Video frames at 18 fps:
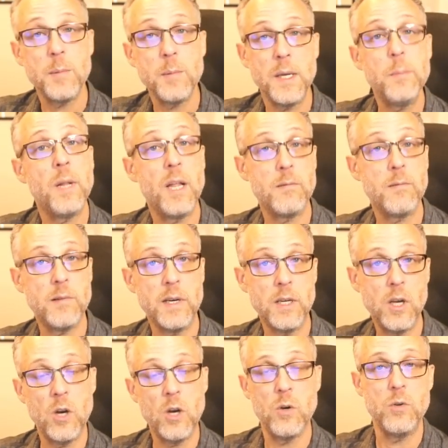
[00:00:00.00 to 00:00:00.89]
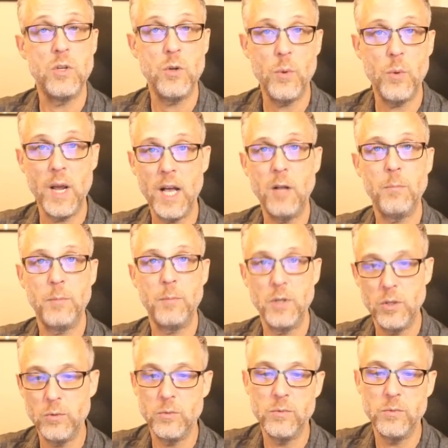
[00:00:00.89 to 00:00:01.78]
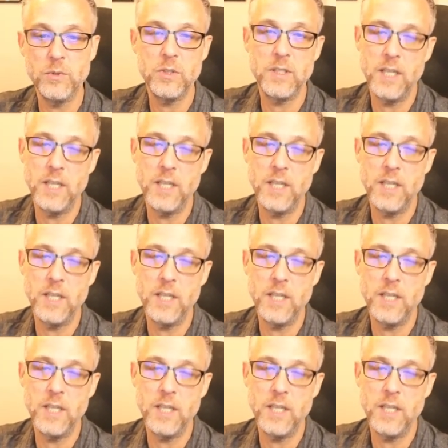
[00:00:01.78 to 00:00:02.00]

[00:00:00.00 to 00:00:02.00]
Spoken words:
people have written code to help you